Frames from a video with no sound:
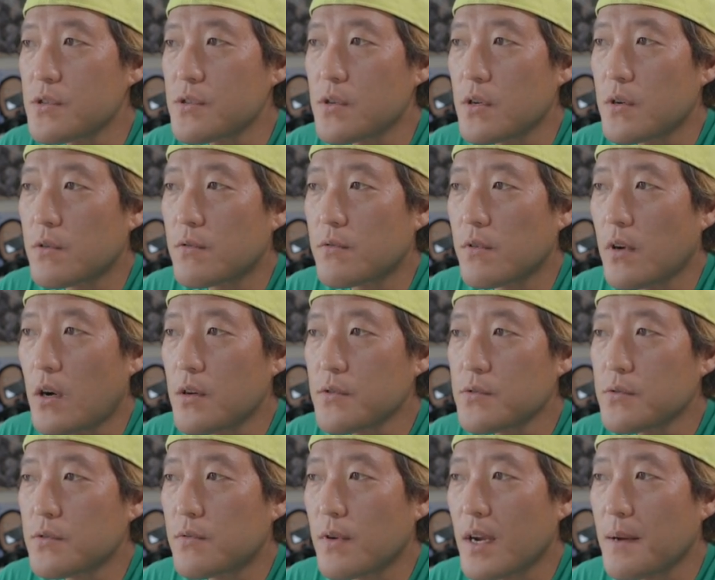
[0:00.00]
so
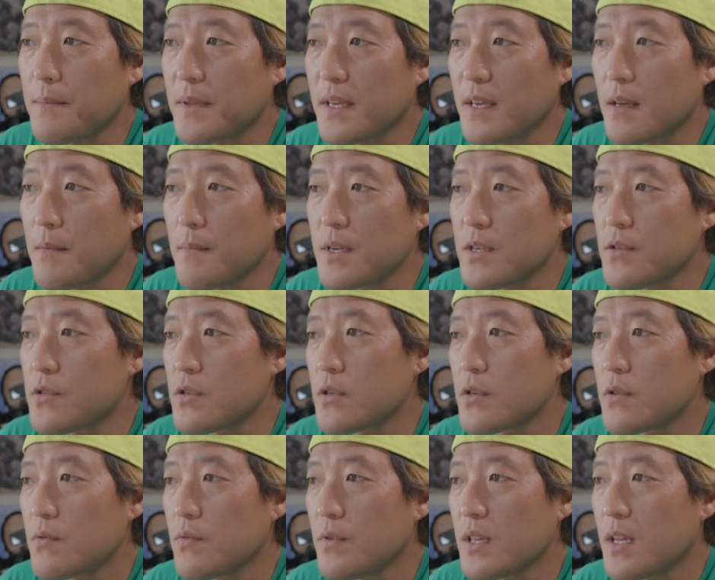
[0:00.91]
also grab the
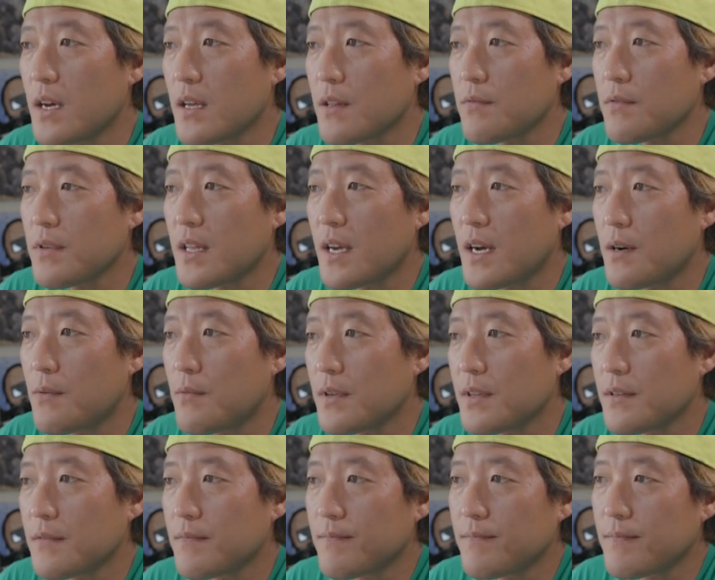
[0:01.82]
image three point three point
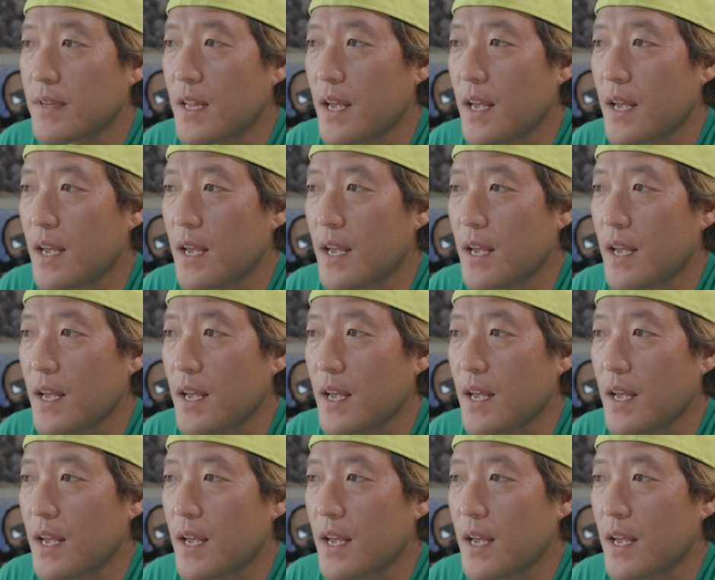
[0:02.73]
one